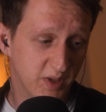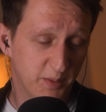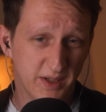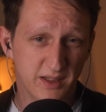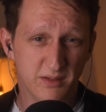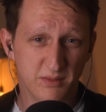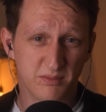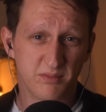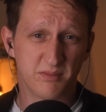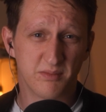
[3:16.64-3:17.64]
I mean,
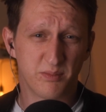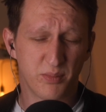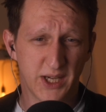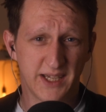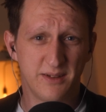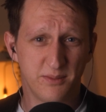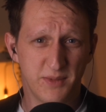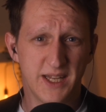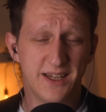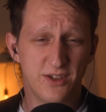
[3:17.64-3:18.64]
pretty
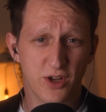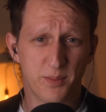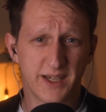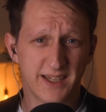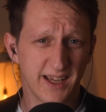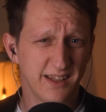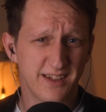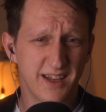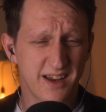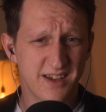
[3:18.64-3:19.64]
niche topic in
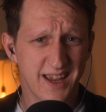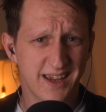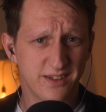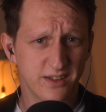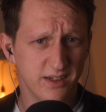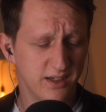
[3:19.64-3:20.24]
1998.